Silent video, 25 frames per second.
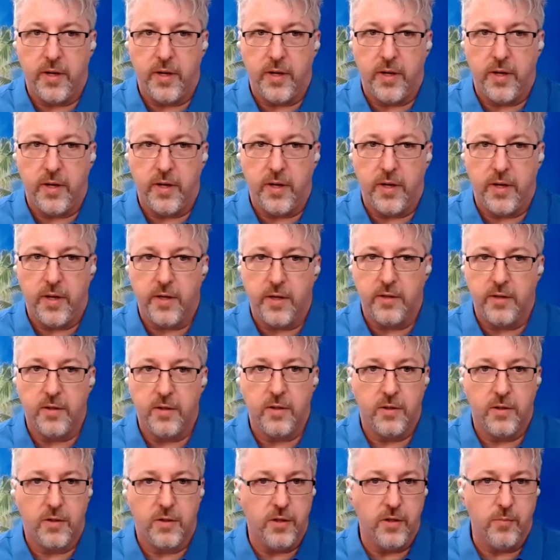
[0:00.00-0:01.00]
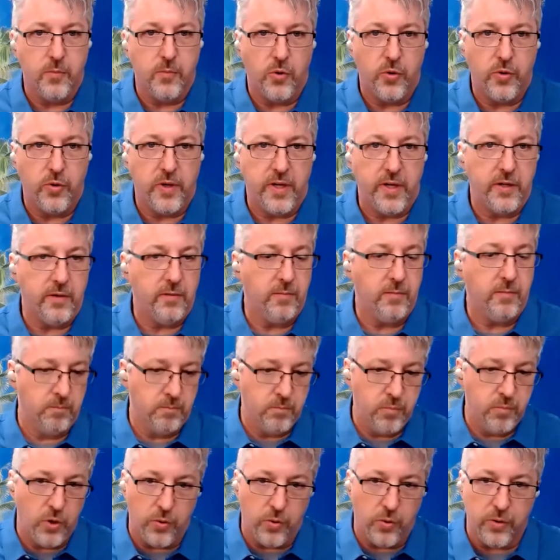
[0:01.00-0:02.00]
All right. Good morning
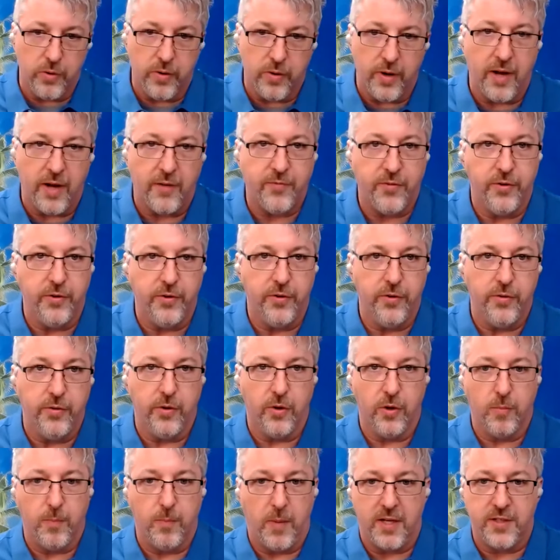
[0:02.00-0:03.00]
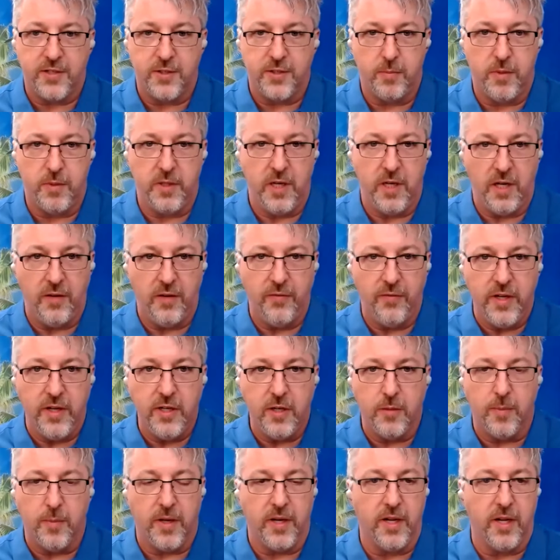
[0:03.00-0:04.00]
or afternoon or possibly evening,
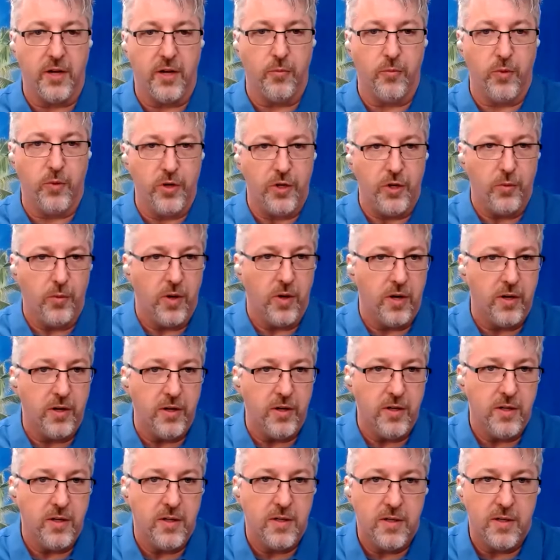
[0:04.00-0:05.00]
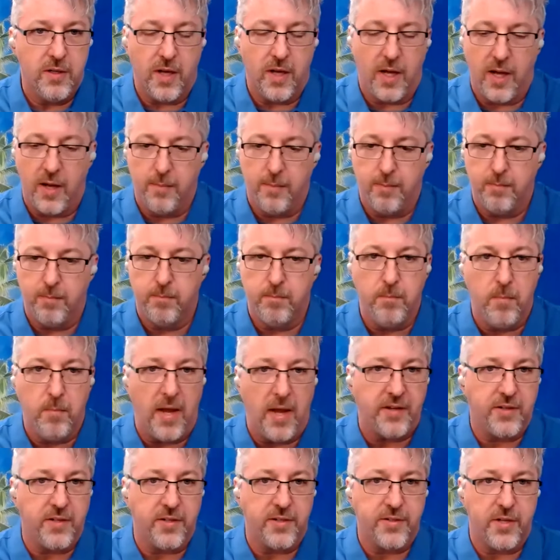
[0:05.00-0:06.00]
depending on where you are. I'm
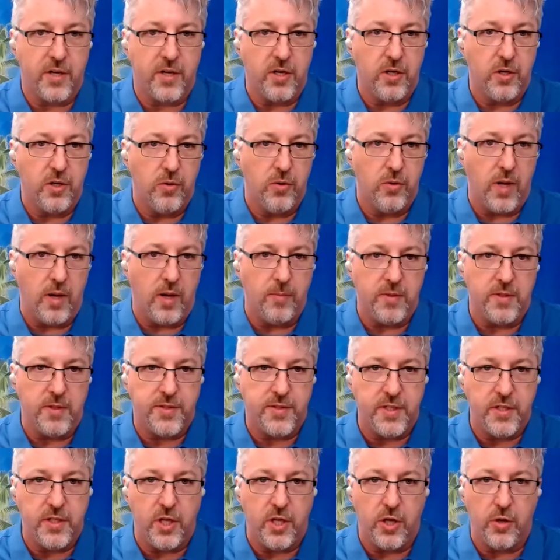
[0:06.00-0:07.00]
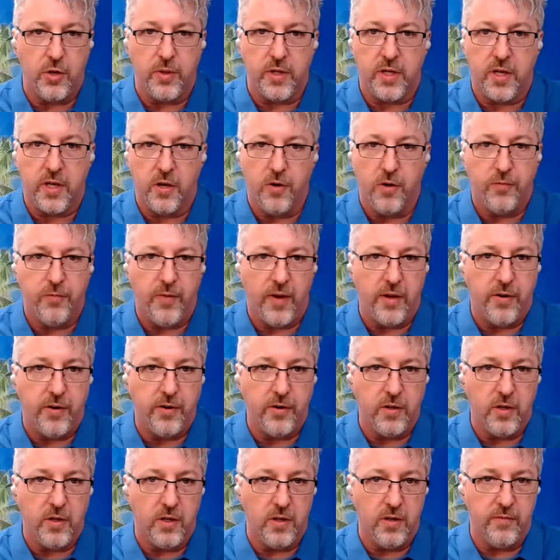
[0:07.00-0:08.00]
Matt Tesauro. I'm the CTO and
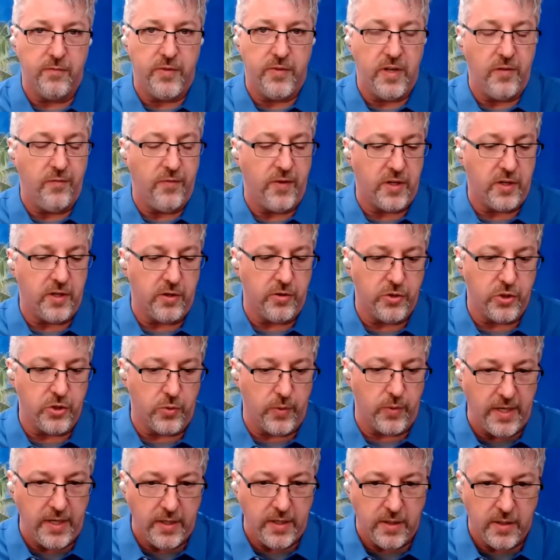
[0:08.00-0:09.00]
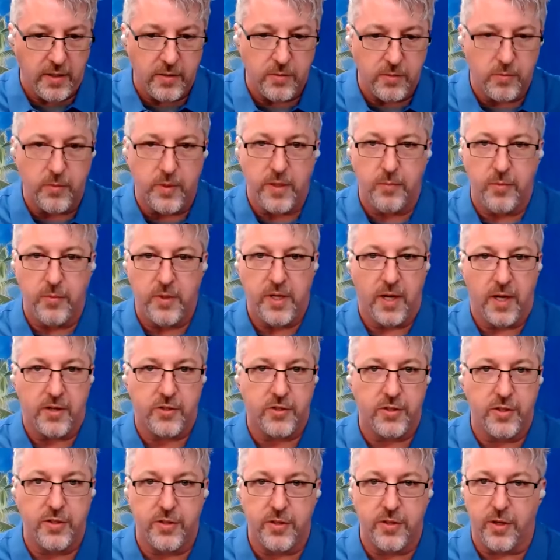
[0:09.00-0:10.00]
co-founder of Defect Dojo Inc. We, we
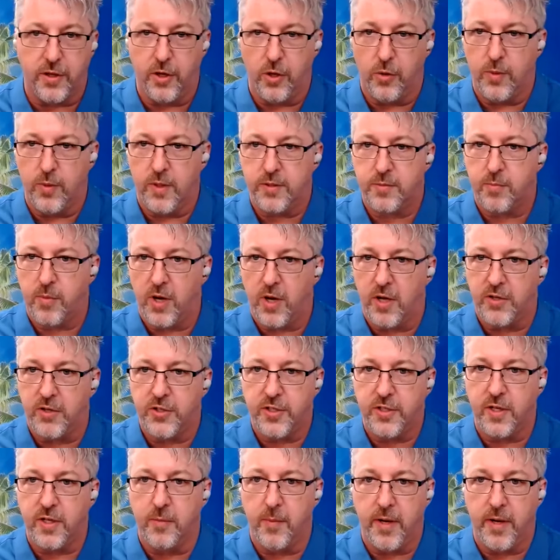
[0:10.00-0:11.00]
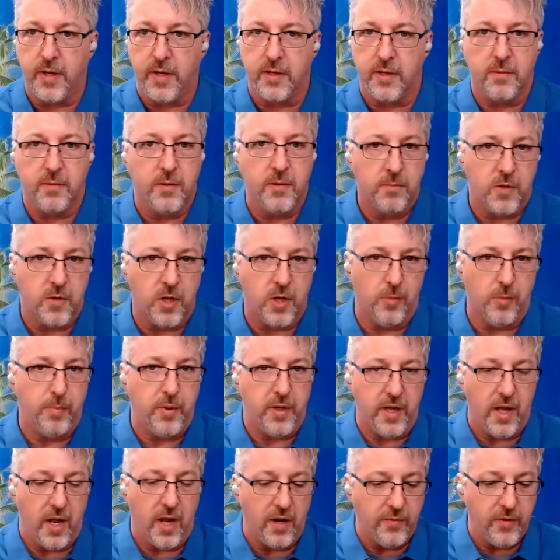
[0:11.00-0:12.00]
actually took an OWASP project and made a
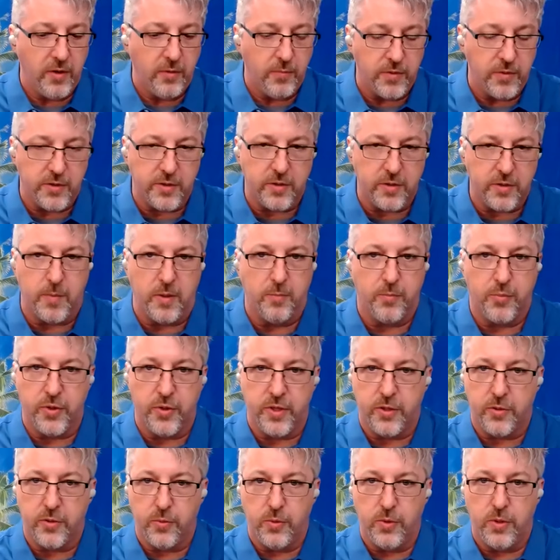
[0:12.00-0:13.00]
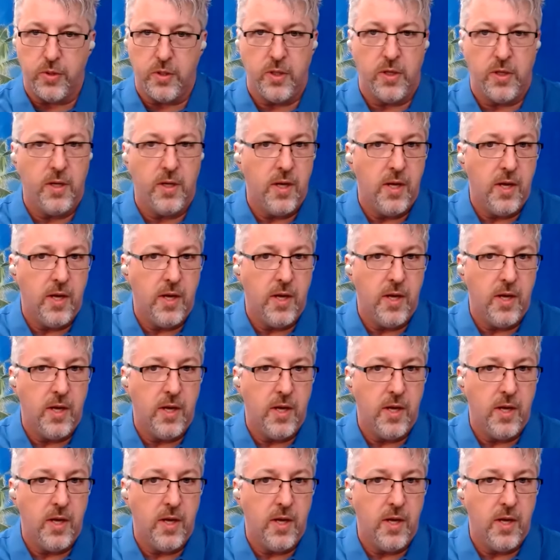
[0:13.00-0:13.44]
company out of it, which has been pretty cool.